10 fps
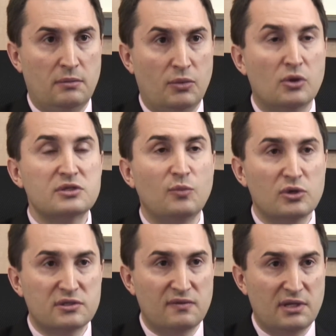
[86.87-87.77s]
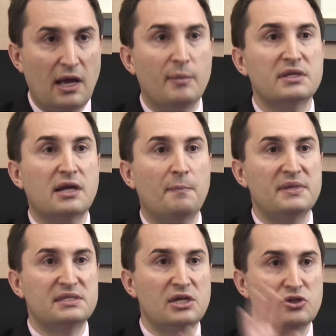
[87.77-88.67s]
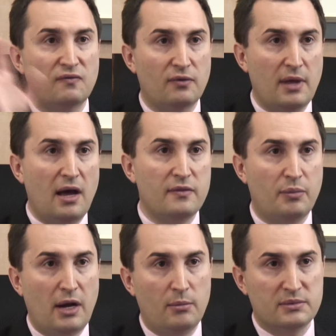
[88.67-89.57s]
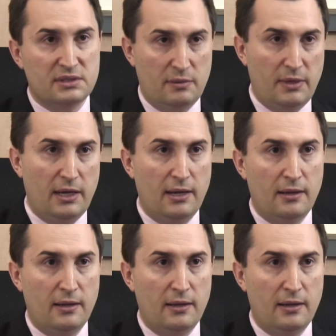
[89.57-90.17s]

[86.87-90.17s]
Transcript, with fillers: because most of the time it's a compensation for the other problems in the body.